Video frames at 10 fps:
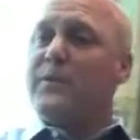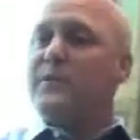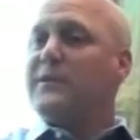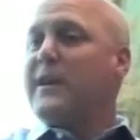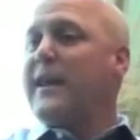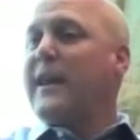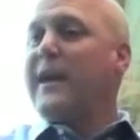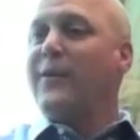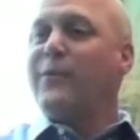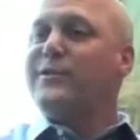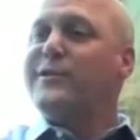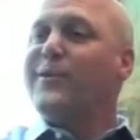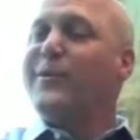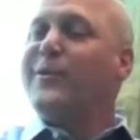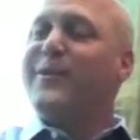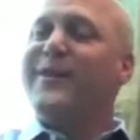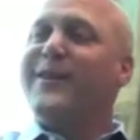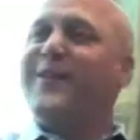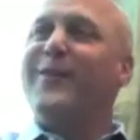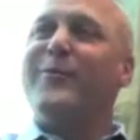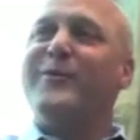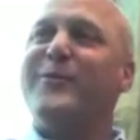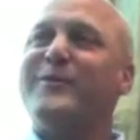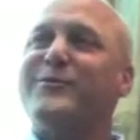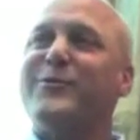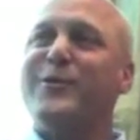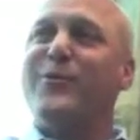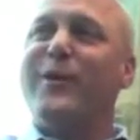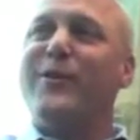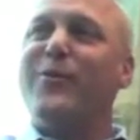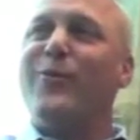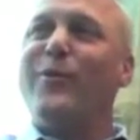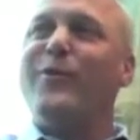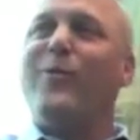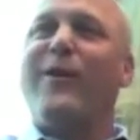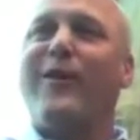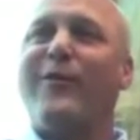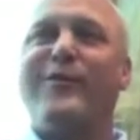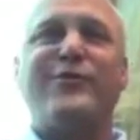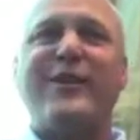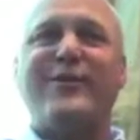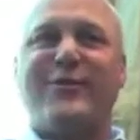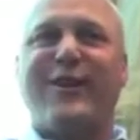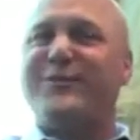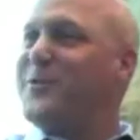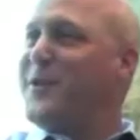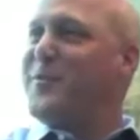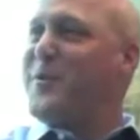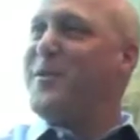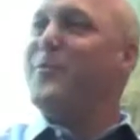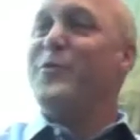It's kind of like what you did when you were in kindergarten. When you went to school and when you were hungry, you shared your lunch with other people.